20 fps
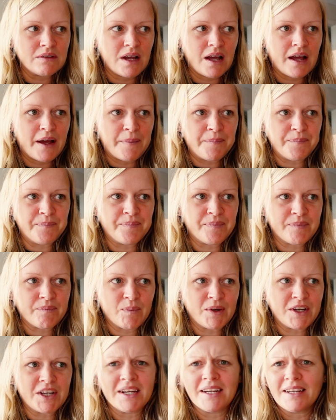Um,
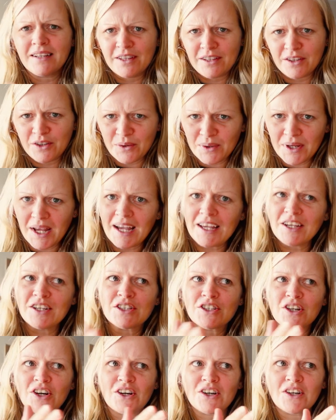when in the UK you
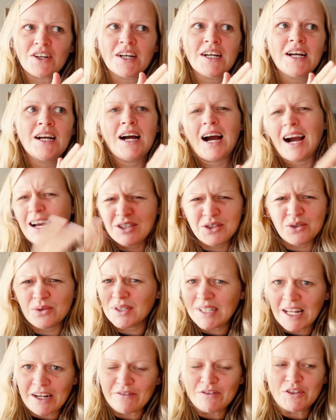start high
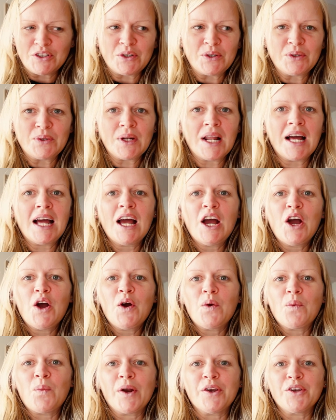school, secondary school
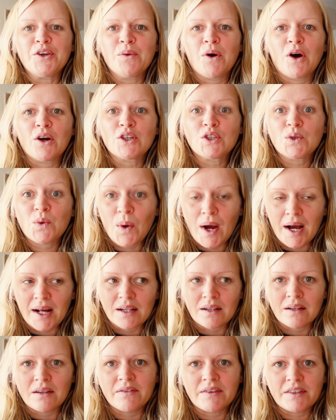when you are
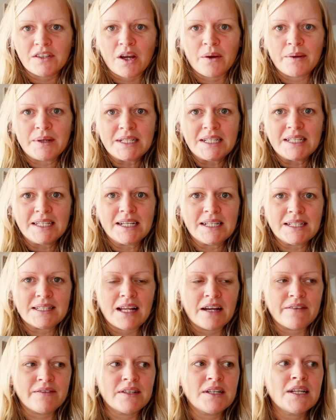12 and you go into year
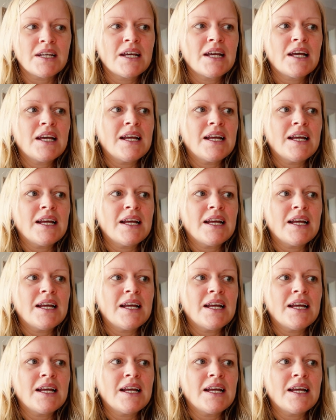seven.